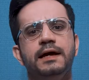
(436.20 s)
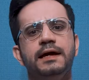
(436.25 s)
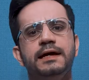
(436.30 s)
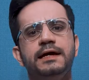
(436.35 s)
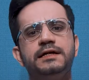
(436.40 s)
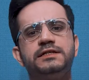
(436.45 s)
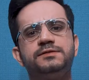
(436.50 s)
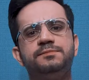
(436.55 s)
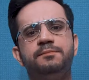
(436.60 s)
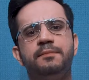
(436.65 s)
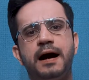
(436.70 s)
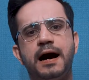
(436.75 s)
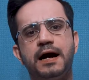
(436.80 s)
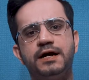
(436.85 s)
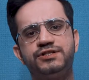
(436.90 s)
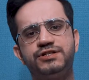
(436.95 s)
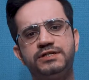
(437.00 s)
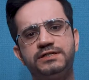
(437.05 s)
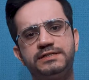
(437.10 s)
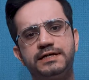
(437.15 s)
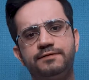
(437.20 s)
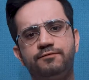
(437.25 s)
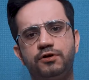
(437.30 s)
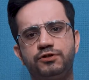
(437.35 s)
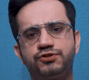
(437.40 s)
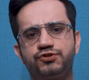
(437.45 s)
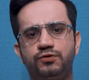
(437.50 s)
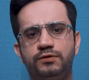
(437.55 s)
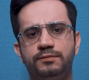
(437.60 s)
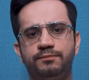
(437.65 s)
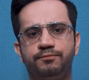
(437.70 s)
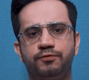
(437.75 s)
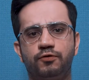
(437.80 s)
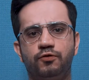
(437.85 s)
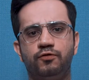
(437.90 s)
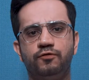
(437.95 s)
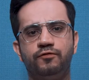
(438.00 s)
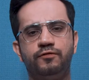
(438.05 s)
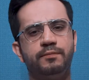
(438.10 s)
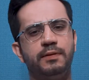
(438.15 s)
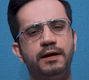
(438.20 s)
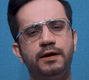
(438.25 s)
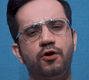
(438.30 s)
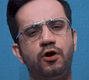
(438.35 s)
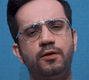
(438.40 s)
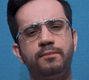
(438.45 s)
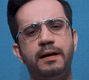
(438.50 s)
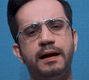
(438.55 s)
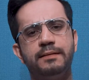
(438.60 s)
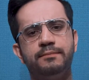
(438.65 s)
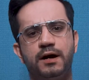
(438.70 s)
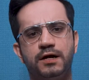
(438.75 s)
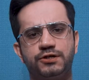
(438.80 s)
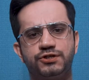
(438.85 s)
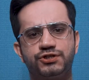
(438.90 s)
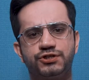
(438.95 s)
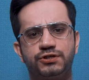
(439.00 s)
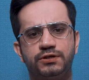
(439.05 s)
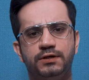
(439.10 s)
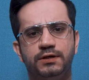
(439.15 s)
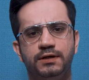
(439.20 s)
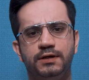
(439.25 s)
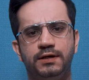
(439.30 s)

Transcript: Its margins have also improved, but not by much.